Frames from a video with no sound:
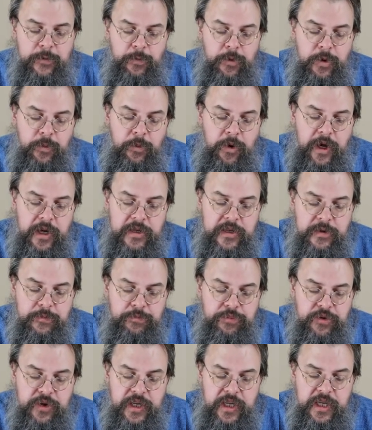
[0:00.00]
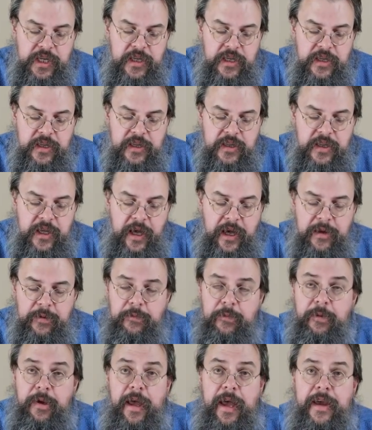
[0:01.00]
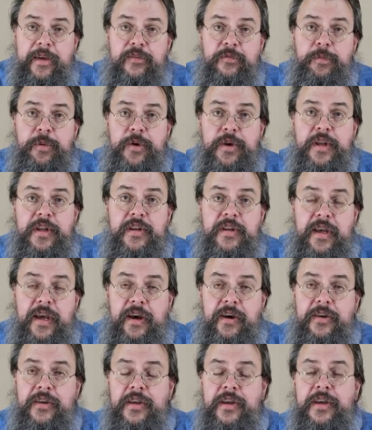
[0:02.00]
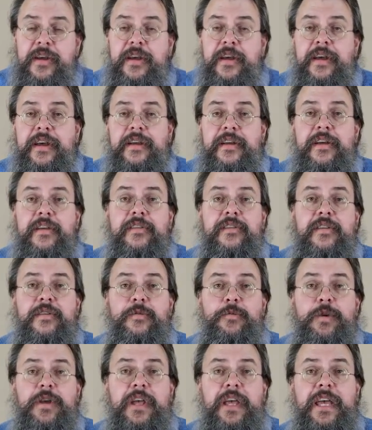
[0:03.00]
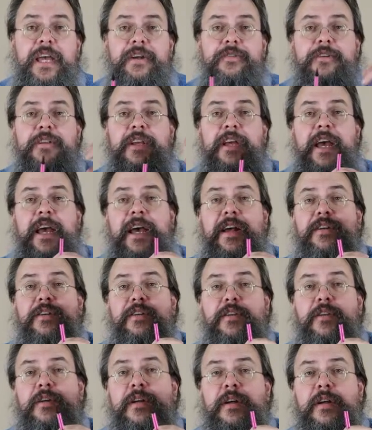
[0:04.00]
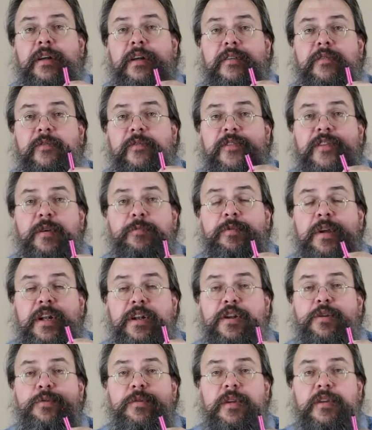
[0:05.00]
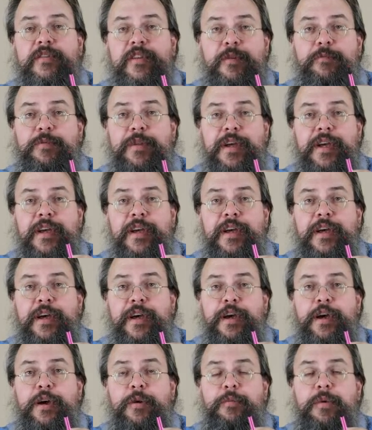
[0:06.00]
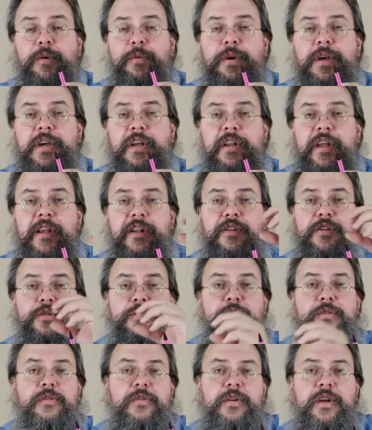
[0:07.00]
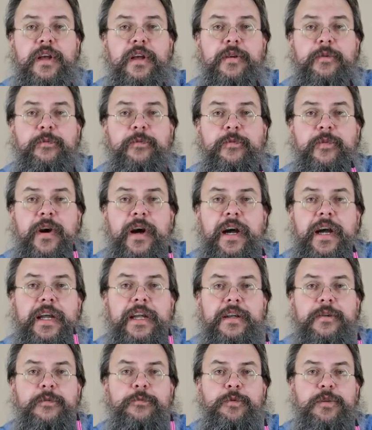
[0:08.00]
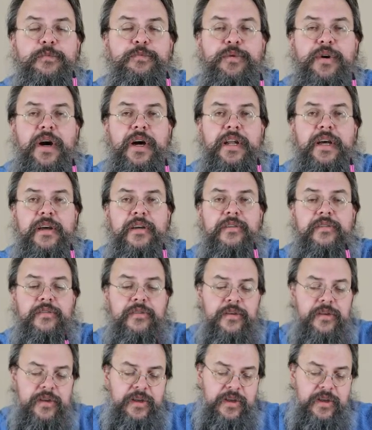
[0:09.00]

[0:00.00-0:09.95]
We want to bring that exponent down because we can't really handle something to the something, but we could do fine with products.